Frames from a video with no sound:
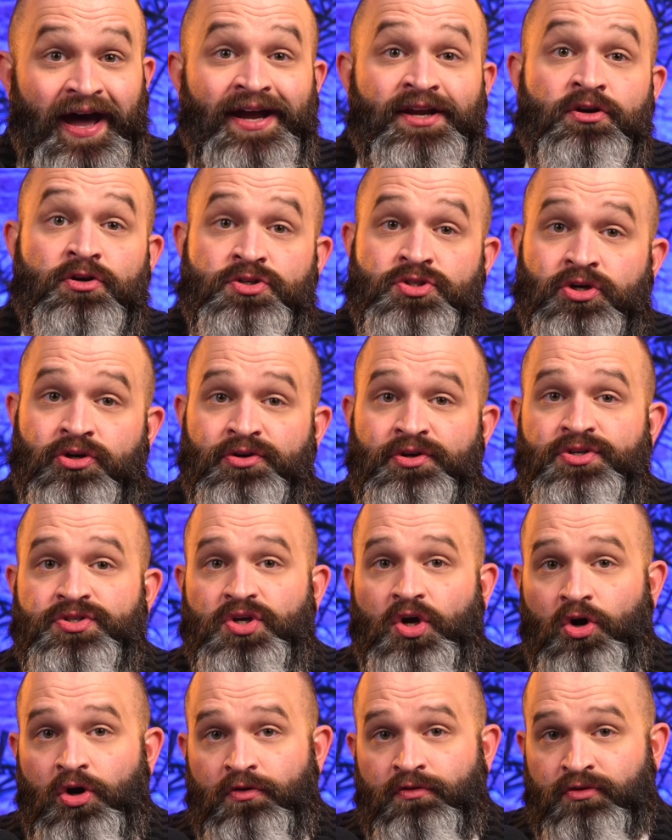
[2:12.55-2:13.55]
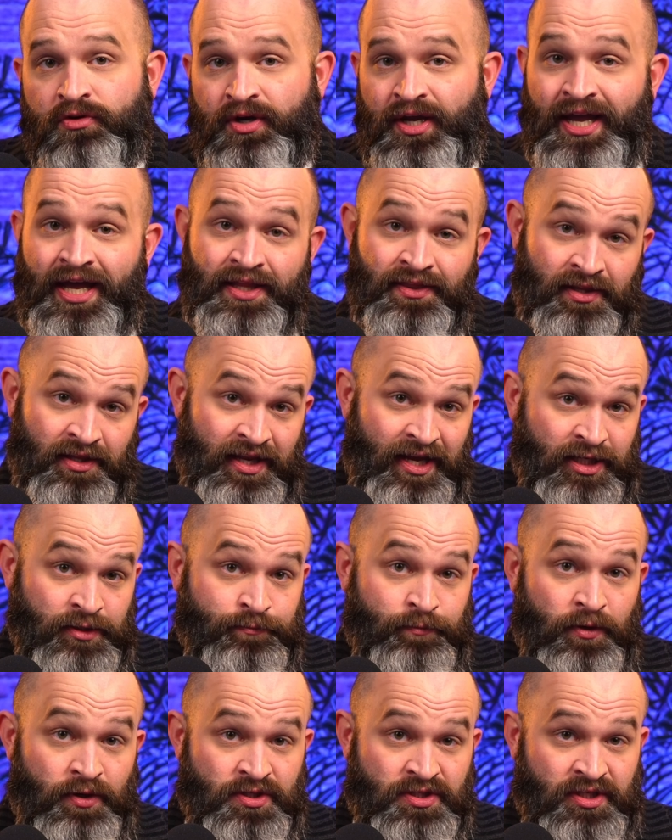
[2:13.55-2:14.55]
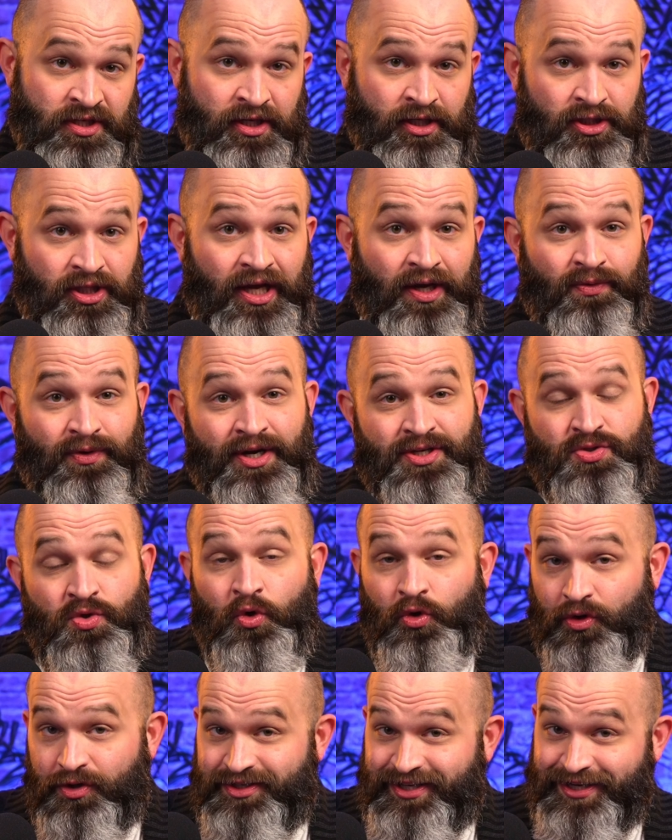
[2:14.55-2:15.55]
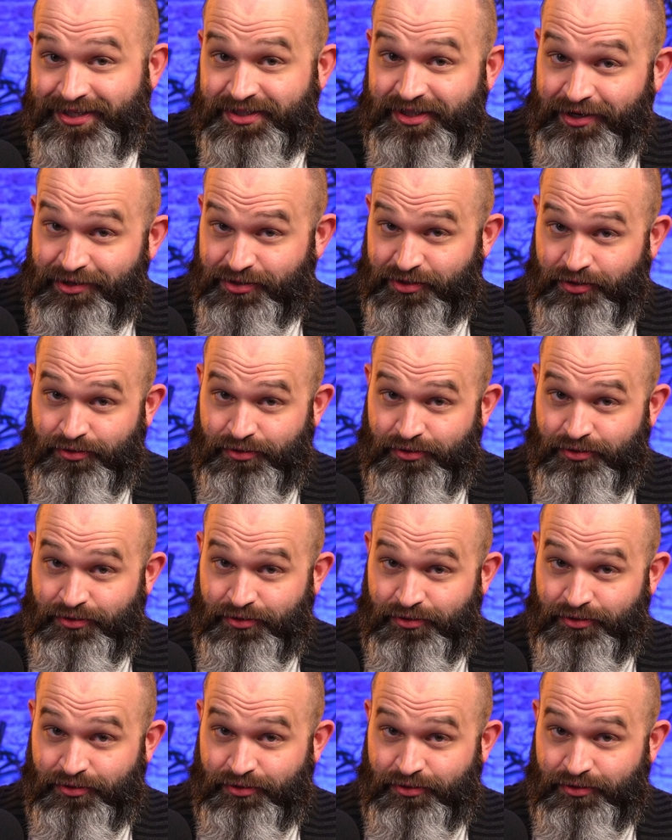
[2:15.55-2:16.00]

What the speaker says: that, your turn is over and the next person in clockwise order takes their